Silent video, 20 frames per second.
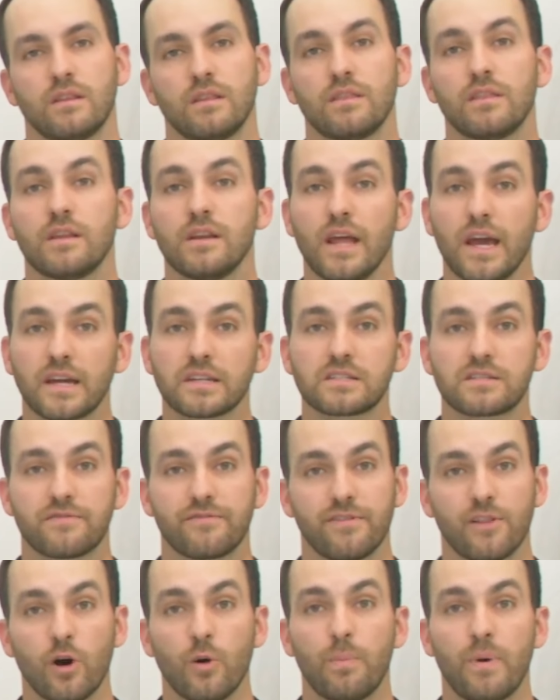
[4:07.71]
The next
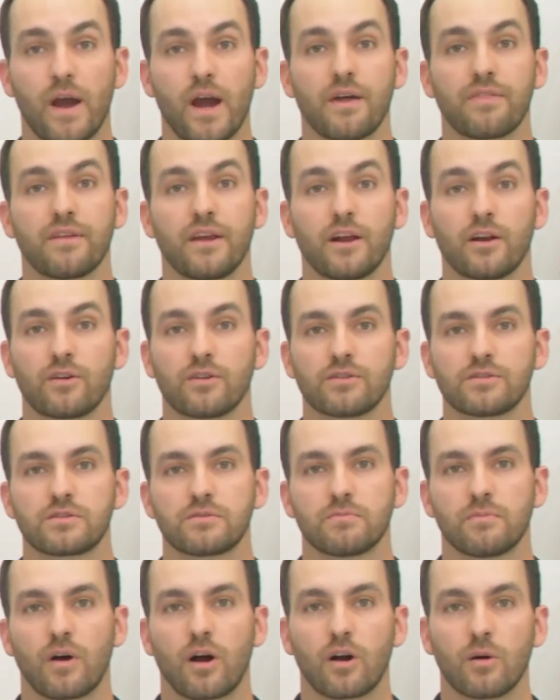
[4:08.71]
flow path errors
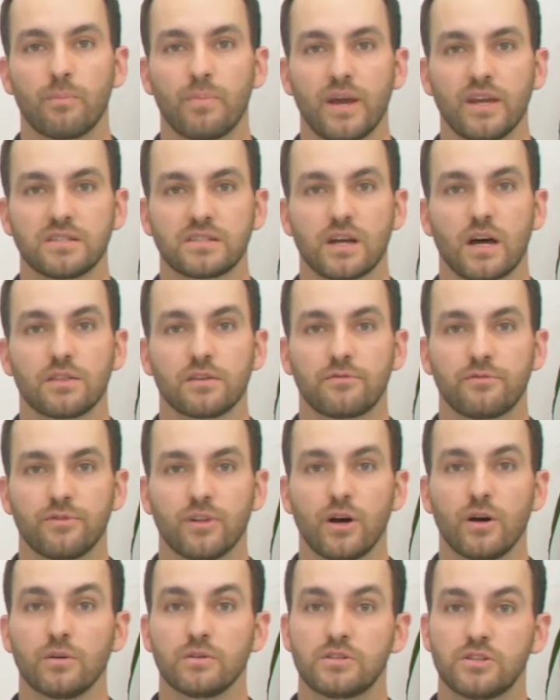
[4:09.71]
are based on the
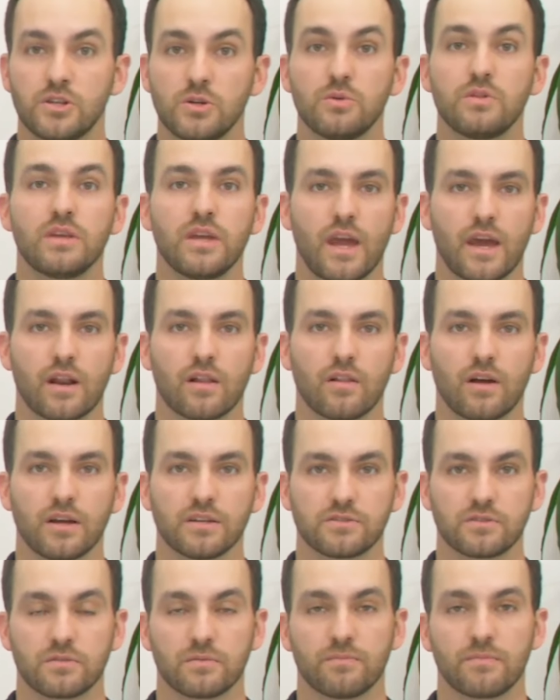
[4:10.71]
flow to the
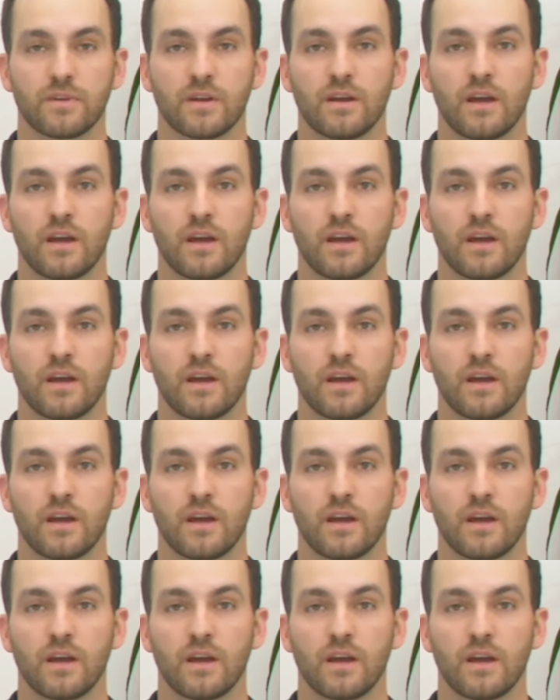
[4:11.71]
analyzer,